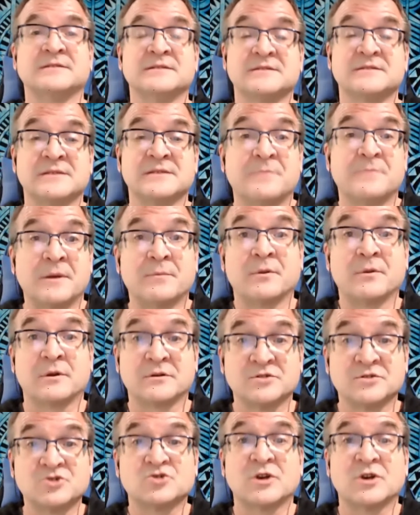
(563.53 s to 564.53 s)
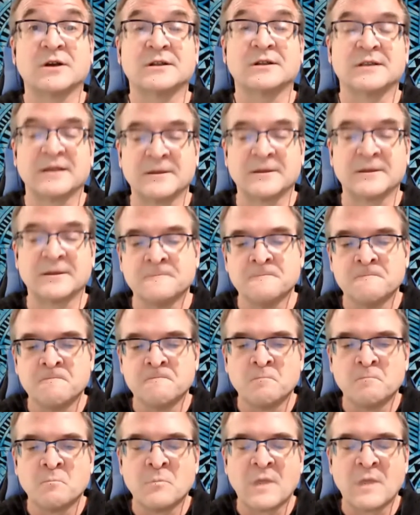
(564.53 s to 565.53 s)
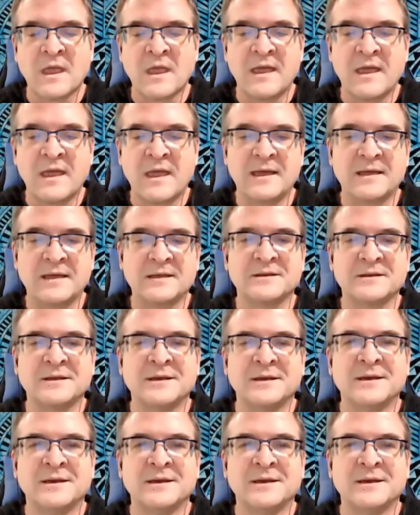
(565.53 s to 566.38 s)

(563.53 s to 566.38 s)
and some people are struggling. And,